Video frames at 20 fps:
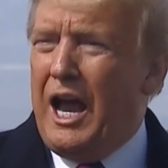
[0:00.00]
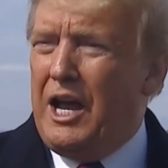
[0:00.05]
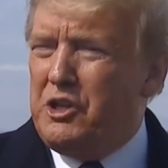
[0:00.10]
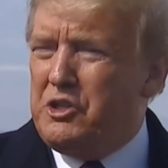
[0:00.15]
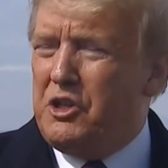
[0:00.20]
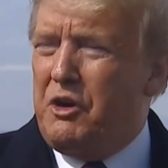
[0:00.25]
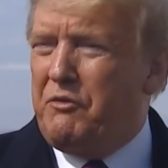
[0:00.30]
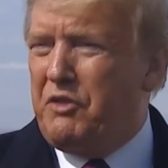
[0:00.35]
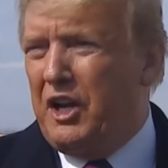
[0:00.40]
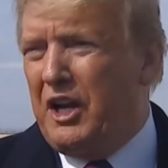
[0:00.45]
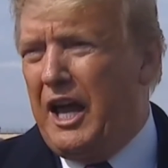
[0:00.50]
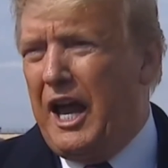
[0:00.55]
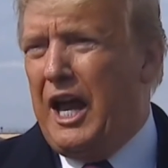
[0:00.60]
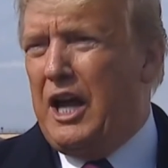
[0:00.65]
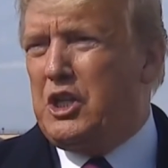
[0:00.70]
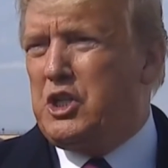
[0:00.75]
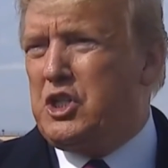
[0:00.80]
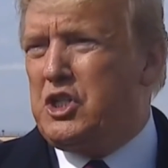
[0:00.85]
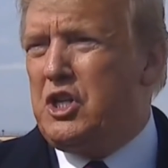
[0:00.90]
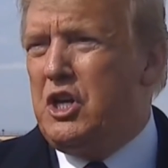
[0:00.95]
as of the
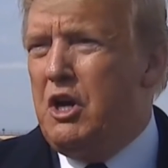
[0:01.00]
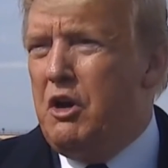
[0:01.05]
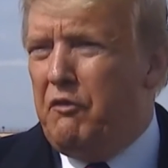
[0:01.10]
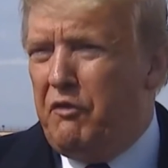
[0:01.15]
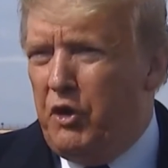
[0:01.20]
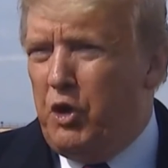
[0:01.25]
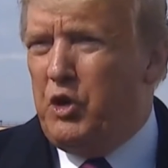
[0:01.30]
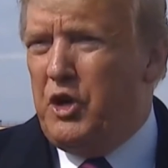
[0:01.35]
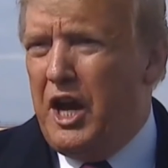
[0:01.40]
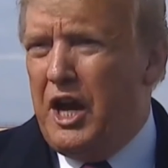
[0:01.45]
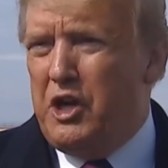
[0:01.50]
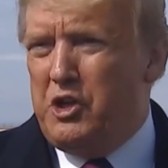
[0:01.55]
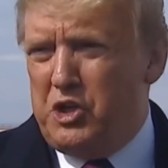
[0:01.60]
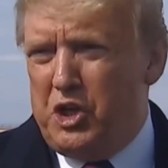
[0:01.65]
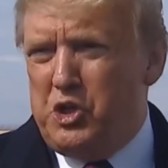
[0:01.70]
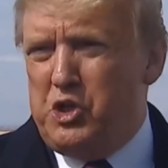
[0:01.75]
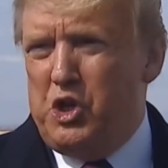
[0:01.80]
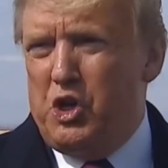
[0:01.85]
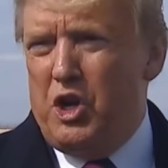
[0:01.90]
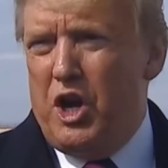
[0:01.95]
last few days,
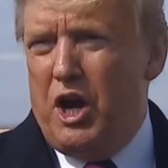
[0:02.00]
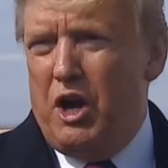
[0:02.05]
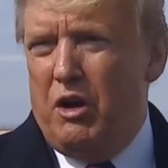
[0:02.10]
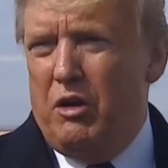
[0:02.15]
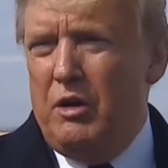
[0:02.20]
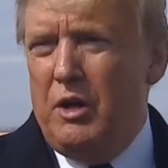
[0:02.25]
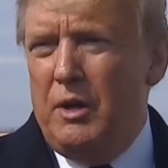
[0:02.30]
as you know.